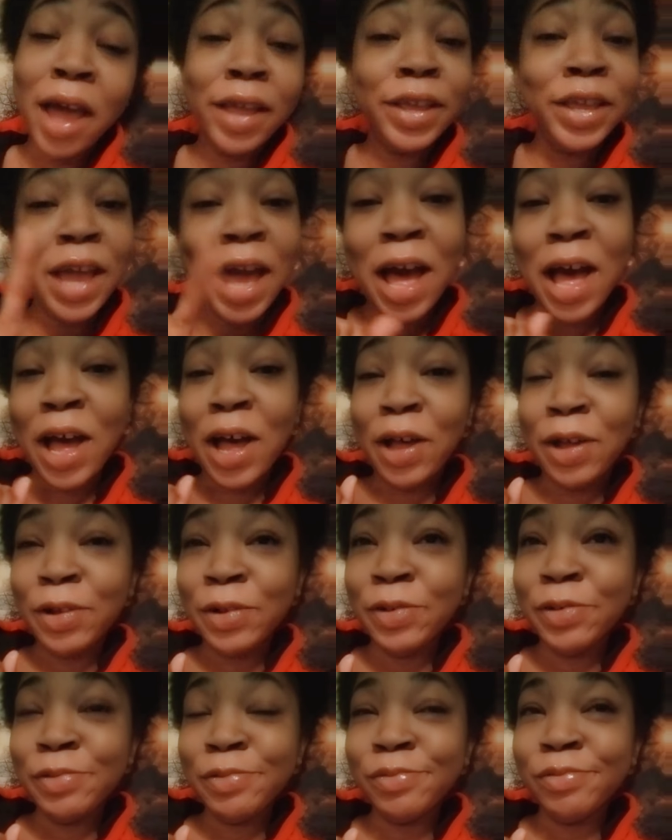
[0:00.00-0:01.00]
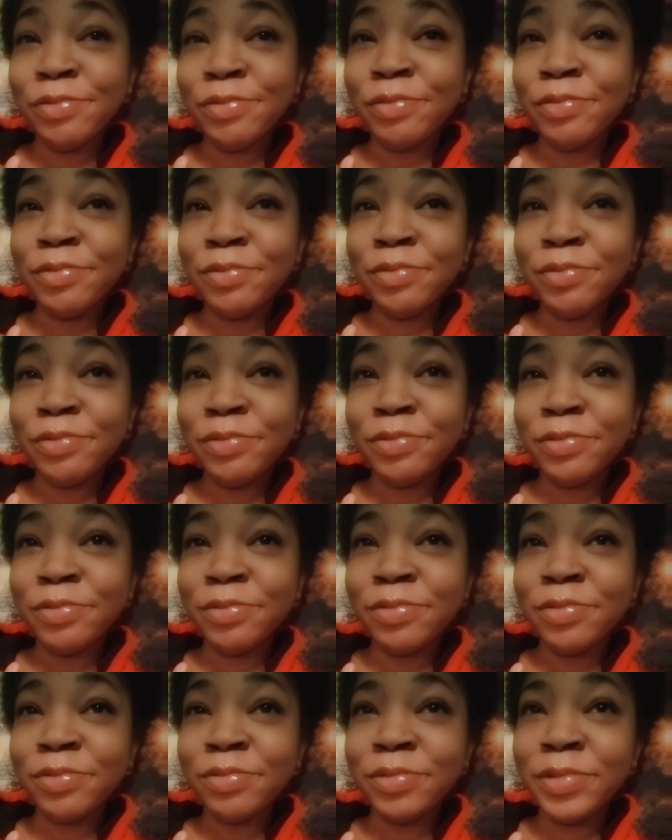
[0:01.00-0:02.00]
Y'all,
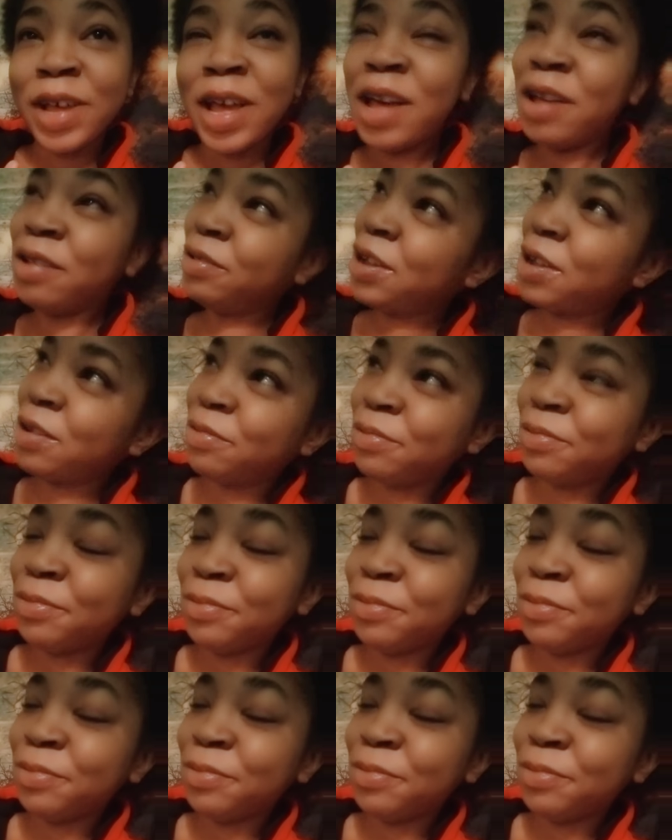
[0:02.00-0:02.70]
I don't know.